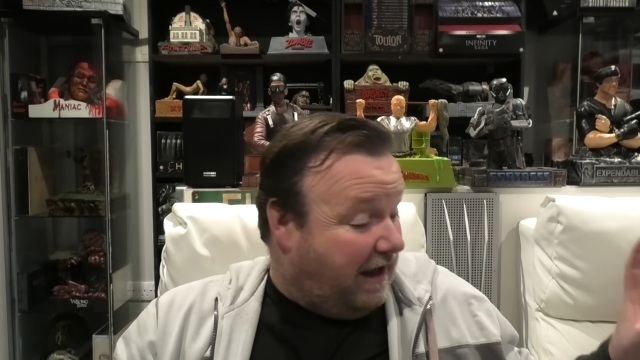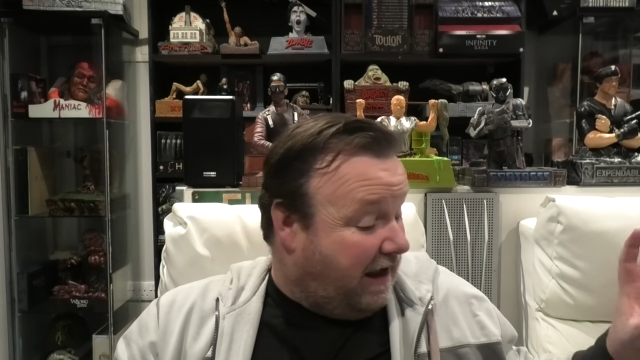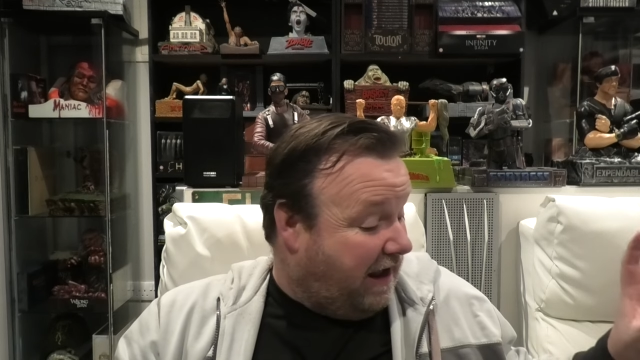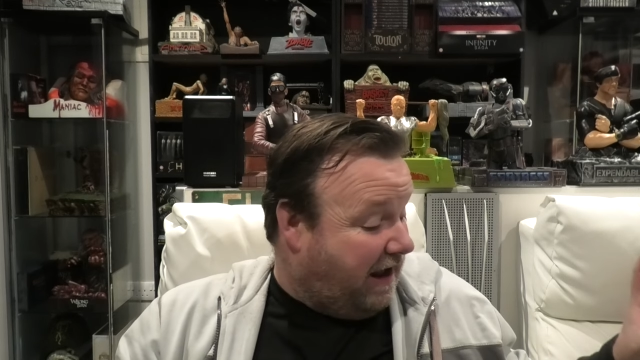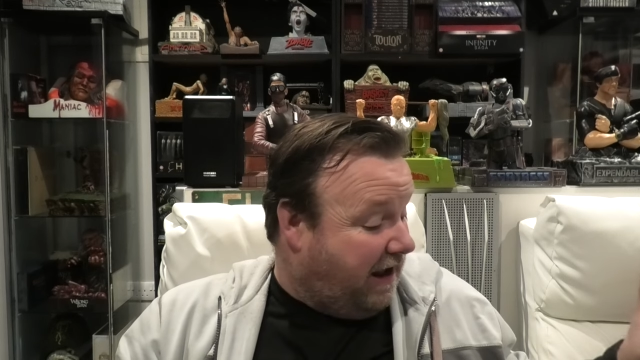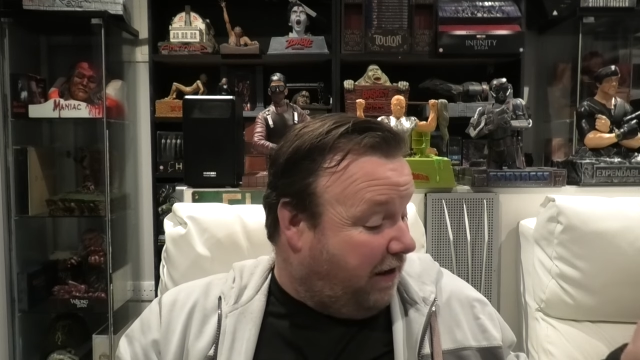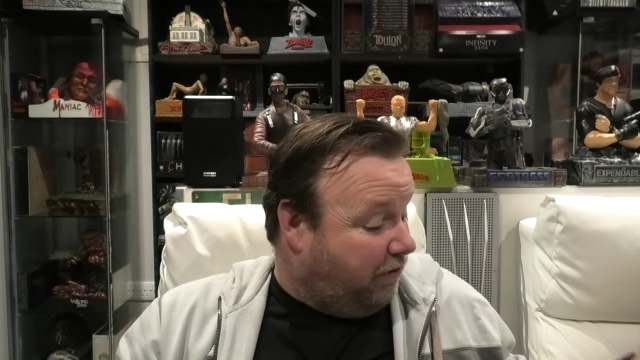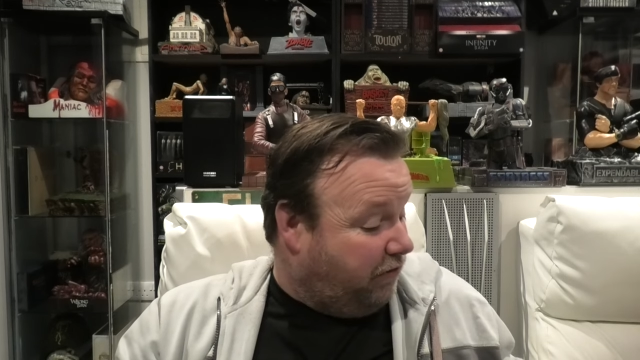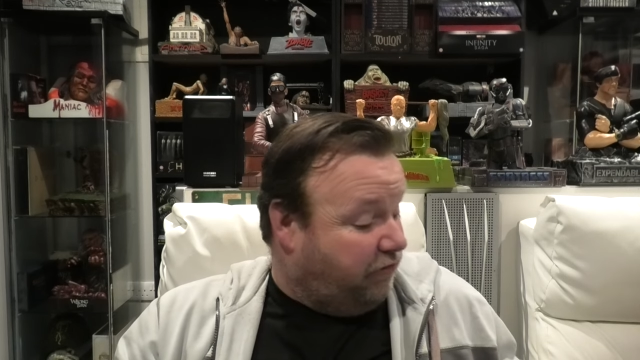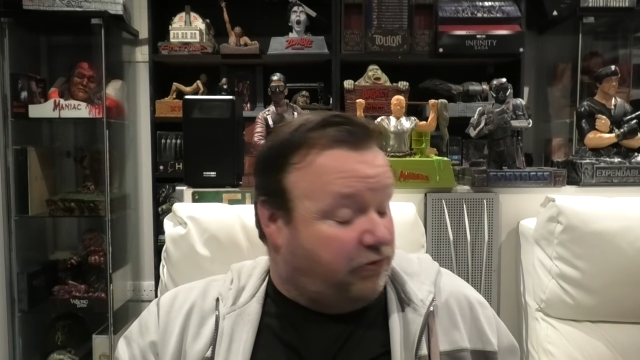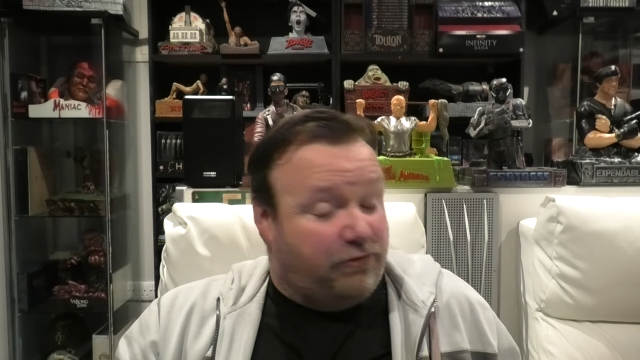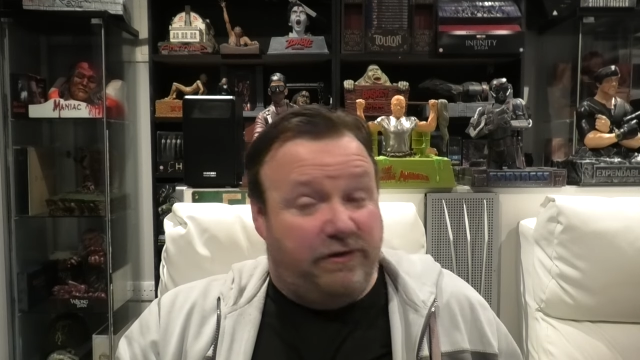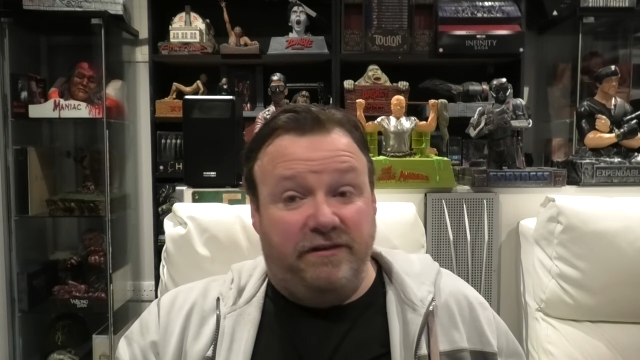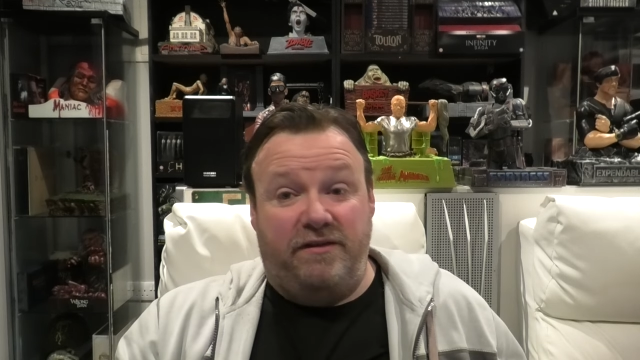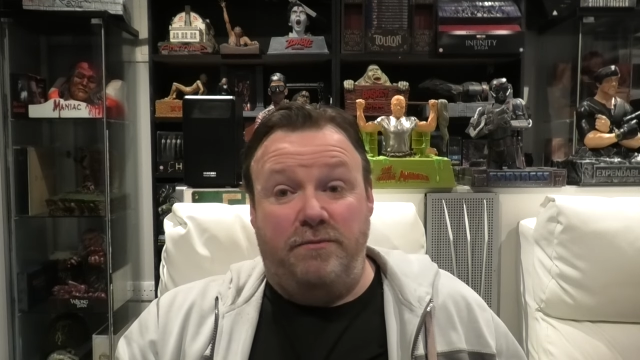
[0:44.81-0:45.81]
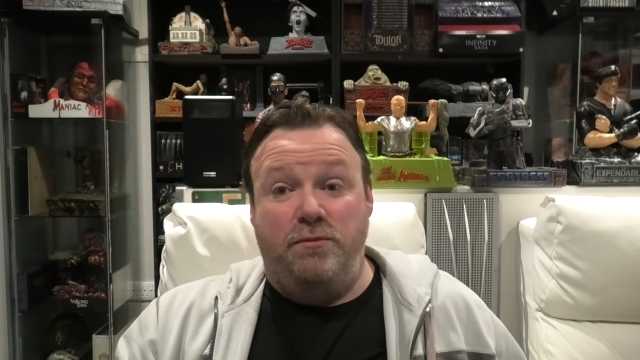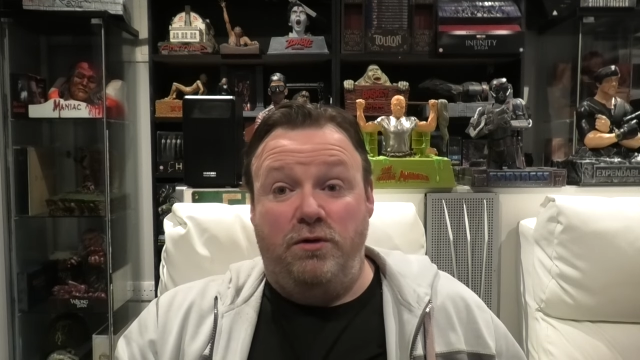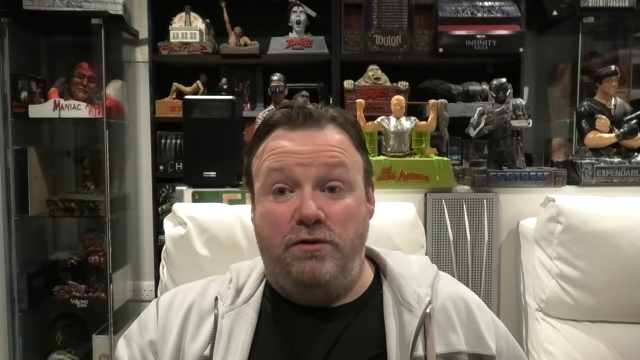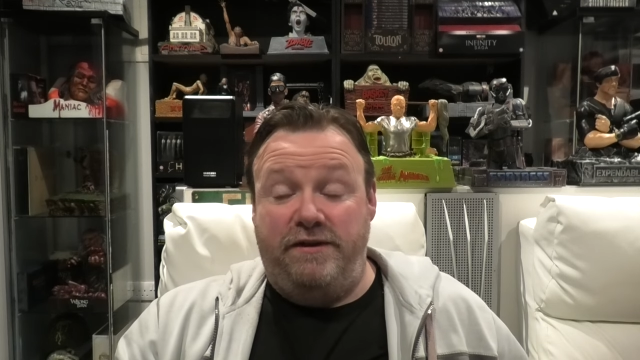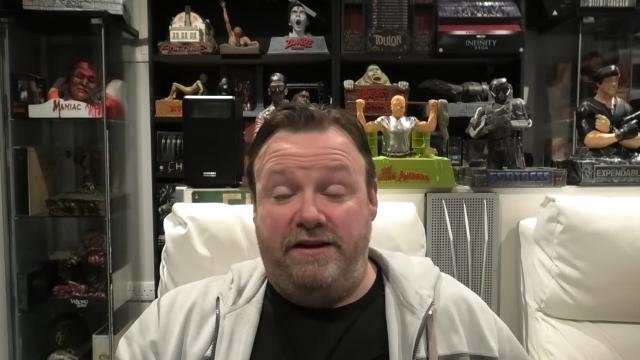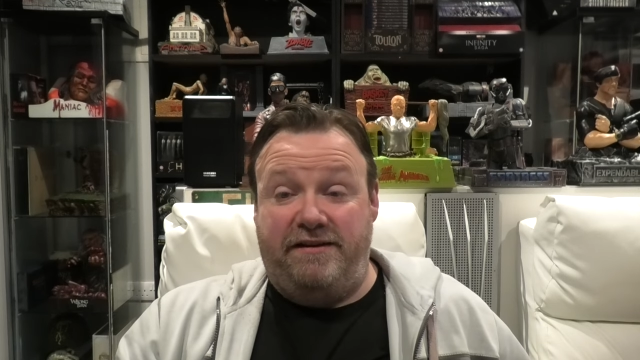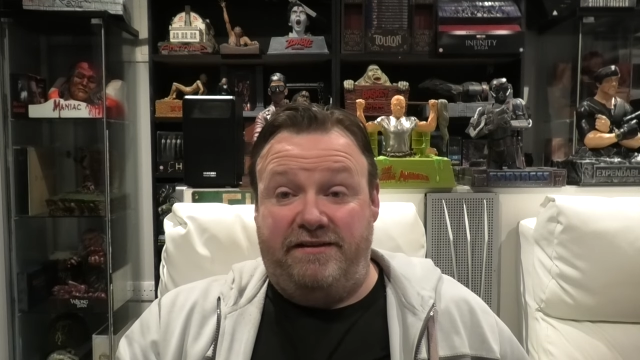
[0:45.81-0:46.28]
uh, I'm going to show you the
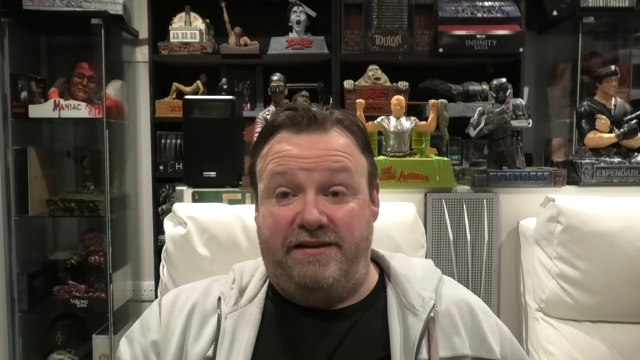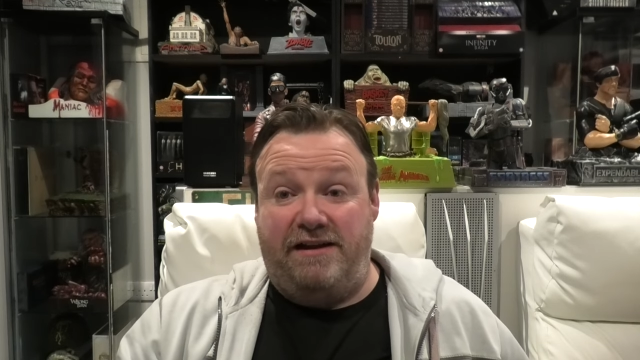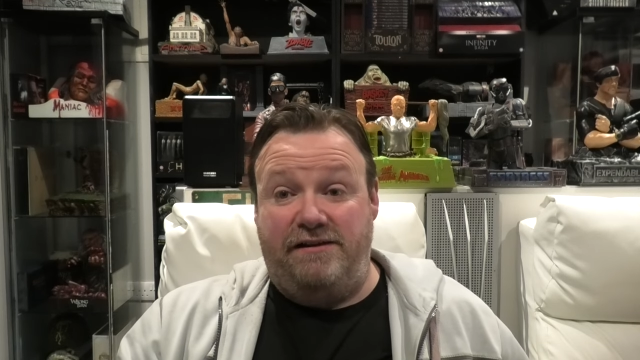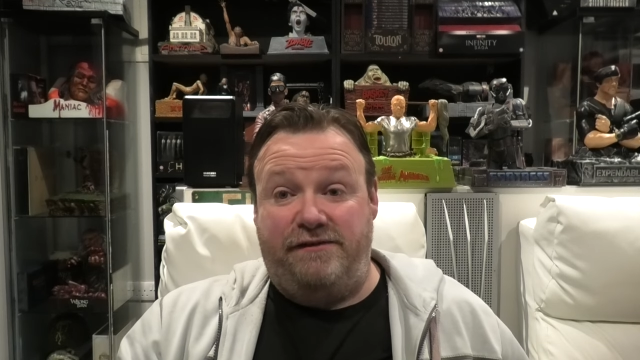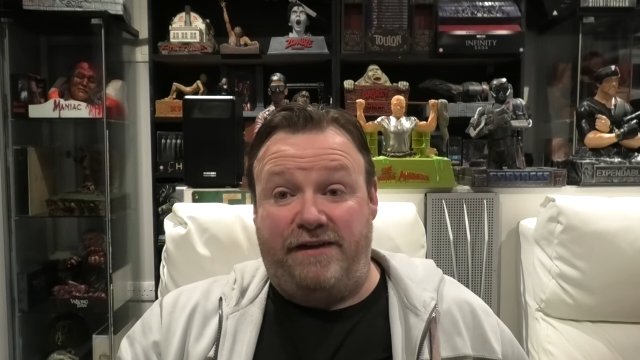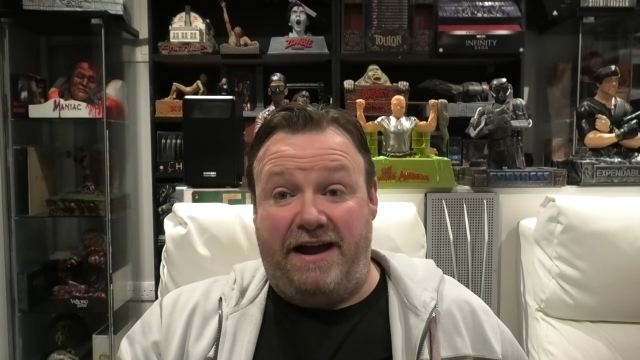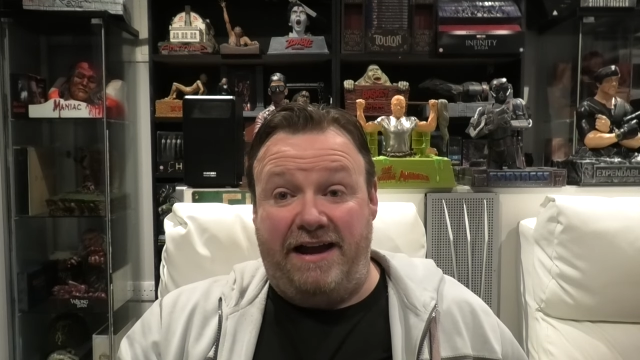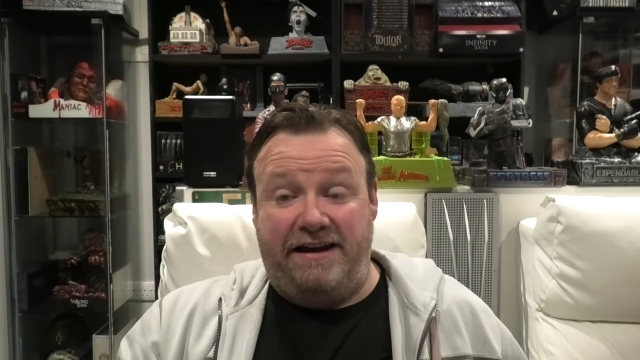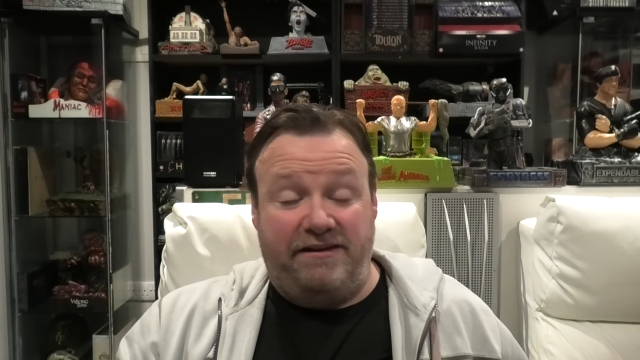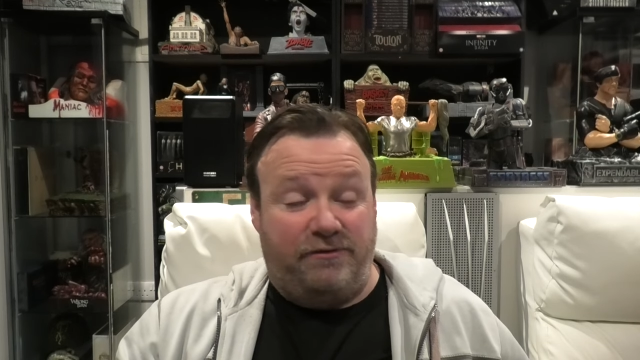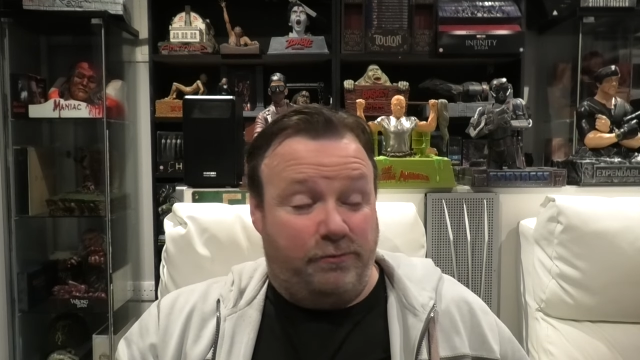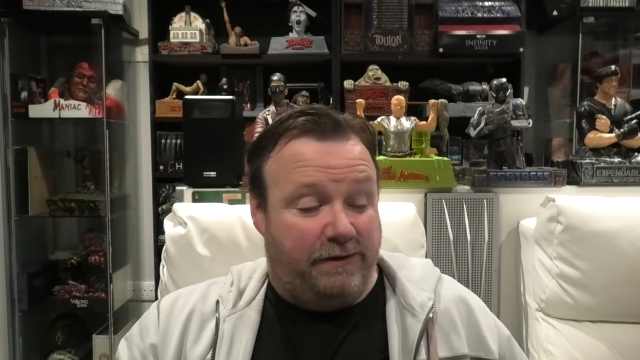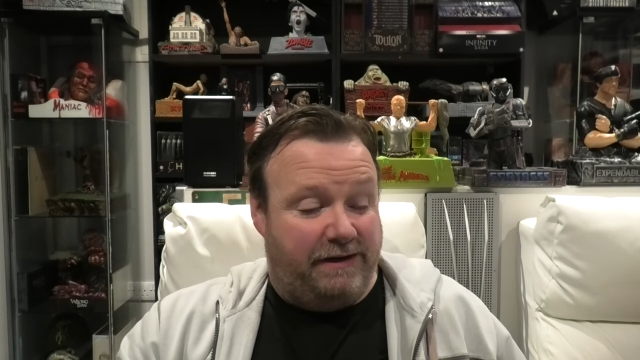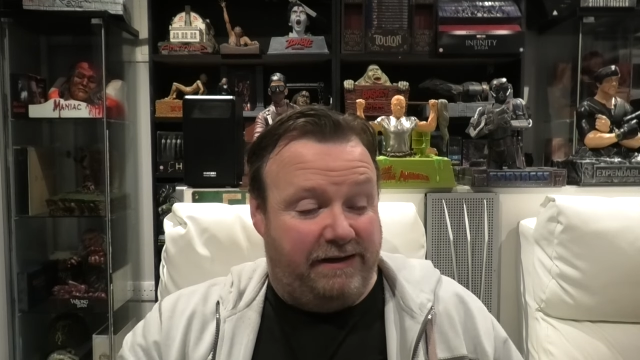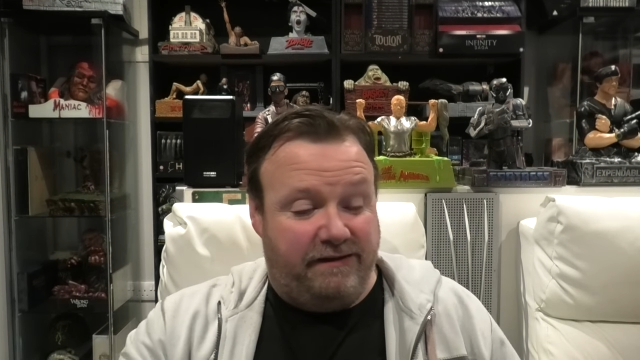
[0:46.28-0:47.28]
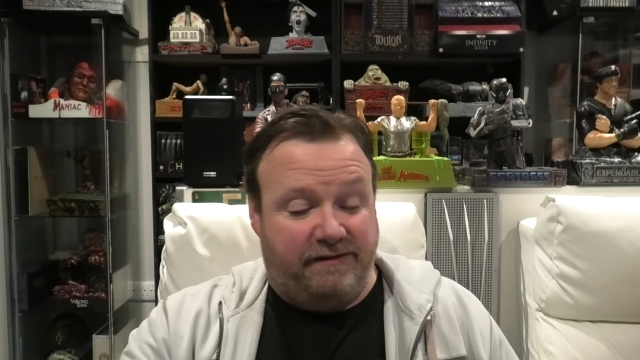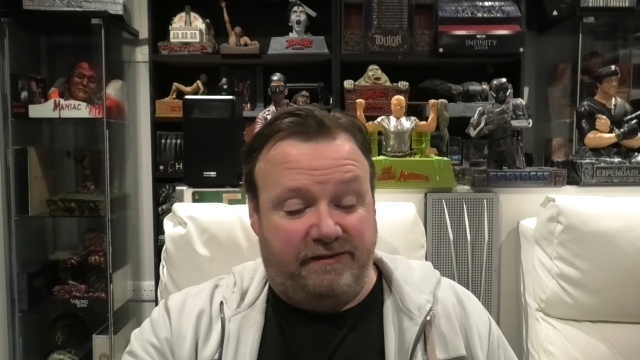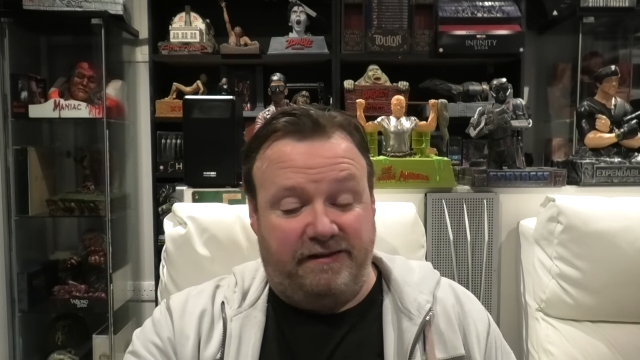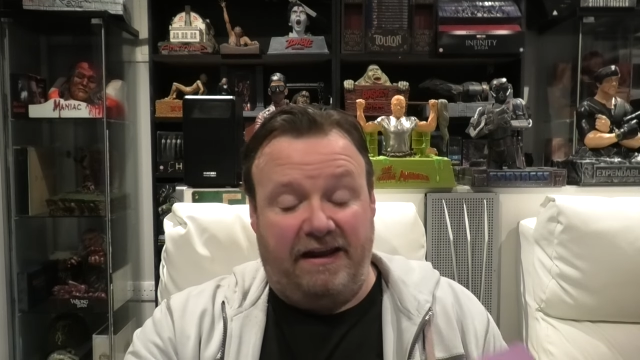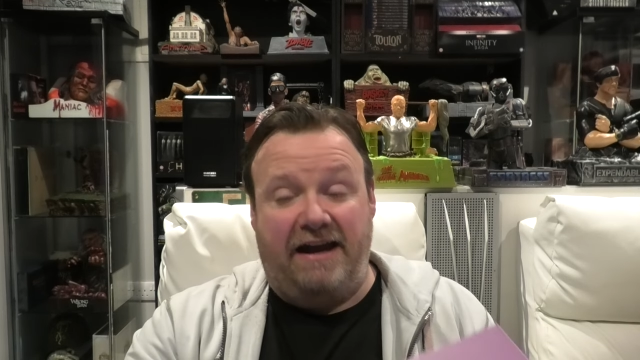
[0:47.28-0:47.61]
movie itself and its release.